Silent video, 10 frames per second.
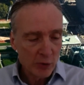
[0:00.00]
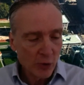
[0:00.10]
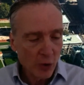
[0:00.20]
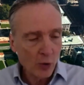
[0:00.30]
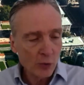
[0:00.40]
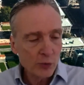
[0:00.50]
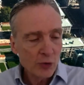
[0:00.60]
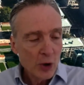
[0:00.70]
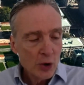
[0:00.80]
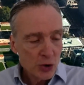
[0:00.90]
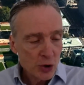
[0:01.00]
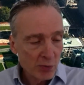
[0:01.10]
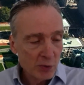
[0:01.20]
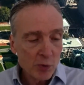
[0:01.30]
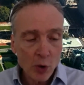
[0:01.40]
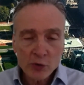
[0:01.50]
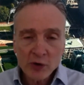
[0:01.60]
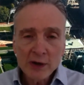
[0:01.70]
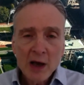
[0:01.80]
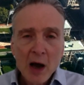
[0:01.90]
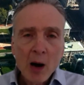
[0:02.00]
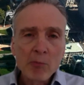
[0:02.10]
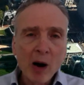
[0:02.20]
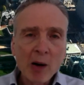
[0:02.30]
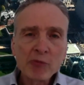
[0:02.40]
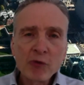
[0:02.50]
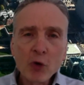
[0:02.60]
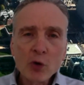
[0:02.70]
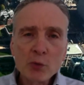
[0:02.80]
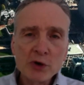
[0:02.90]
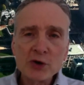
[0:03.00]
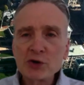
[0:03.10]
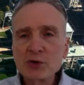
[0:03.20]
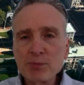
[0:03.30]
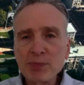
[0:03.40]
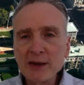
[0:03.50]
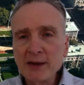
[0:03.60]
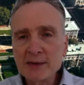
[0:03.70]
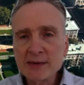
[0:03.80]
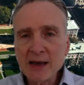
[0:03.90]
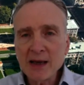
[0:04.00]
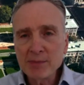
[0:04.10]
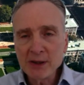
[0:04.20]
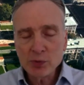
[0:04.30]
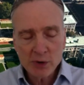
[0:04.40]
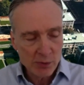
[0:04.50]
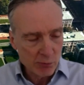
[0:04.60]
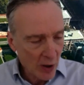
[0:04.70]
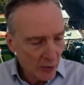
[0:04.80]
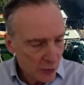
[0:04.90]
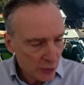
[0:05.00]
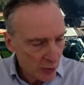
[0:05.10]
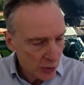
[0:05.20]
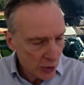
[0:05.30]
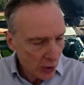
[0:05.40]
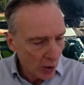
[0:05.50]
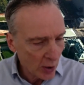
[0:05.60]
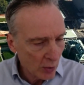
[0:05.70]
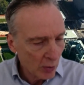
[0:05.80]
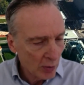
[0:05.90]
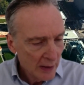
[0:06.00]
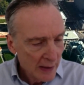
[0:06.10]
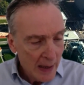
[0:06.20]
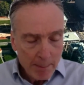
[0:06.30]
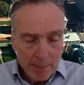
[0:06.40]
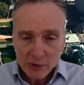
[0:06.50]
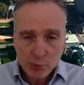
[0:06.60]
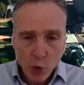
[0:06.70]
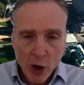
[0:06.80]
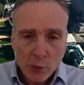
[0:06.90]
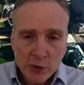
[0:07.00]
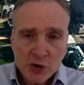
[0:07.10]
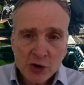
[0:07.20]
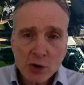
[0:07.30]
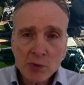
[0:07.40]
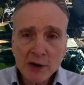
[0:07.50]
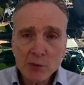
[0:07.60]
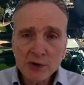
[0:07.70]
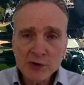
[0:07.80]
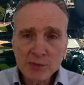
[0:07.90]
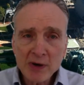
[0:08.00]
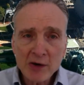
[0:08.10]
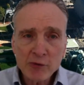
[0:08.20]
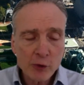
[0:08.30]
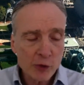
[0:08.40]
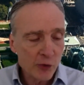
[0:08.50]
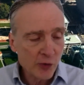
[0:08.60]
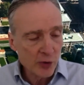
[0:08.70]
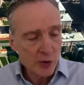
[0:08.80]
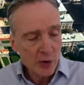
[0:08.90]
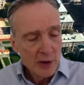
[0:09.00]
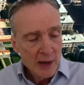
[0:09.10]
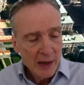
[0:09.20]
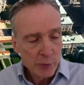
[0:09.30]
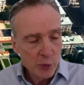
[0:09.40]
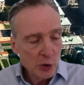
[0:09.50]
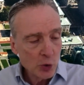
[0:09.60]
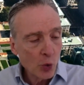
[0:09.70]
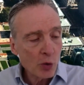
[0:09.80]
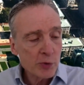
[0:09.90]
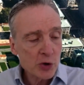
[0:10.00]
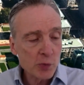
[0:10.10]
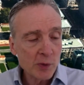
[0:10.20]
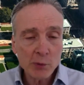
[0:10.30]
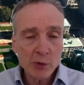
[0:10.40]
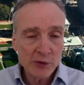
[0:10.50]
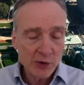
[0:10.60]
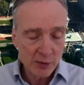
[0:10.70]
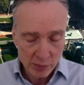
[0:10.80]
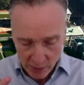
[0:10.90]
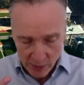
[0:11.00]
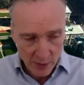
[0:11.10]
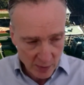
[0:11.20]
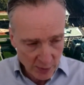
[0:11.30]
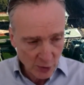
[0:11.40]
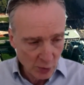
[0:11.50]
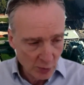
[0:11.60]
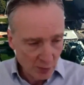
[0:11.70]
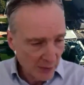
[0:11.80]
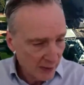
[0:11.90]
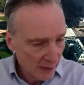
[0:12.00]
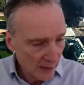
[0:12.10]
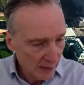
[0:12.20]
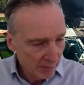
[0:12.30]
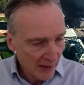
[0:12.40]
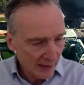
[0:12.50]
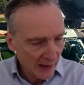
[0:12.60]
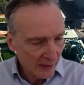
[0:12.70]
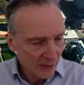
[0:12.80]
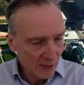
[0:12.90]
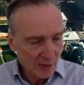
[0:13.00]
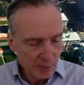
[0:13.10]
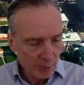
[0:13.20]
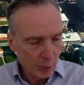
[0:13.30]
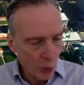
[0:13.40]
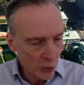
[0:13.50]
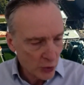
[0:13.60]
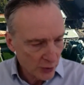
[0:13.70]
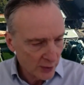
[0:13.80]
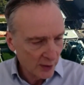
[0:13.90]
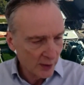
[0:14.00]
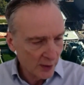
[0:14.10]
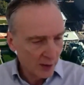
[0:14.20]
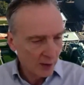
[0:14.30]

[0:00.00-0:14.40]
Jones, Sherman Rosen, Bob Fogel, which split his time between Rochester and Chicago. Buzz Brock was here when I was in my first year, and Rudy Dornbusch when I was here, you know, in my last portion here.